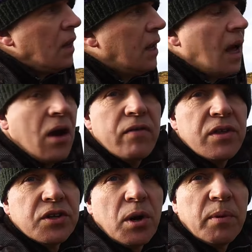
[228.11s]
get over
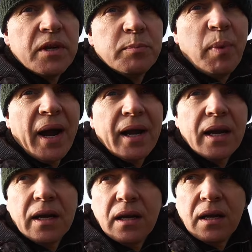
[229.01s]
the top of this
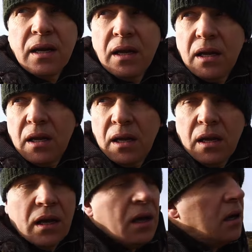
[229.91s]
banking
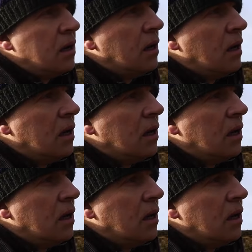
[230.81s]
and